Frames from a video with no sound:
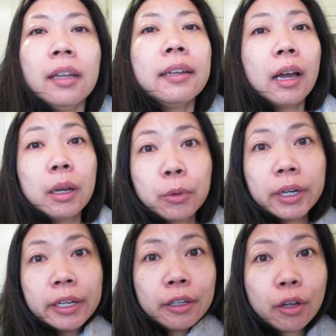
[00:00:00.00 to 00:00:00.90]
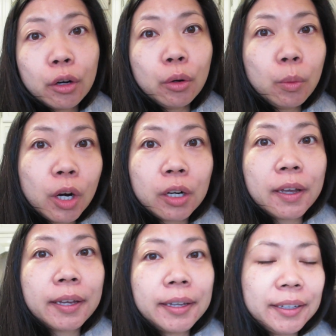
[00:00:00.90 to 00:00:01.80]
Now I'm ready to go to work
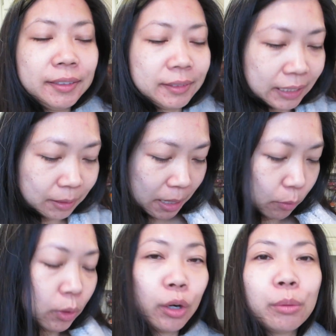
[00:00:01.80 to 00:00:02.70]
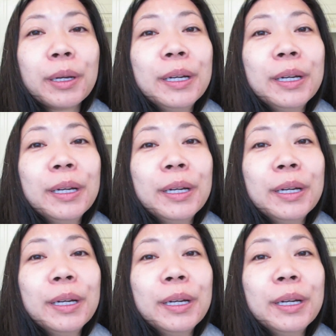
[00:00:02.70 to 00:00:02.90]
in my robe.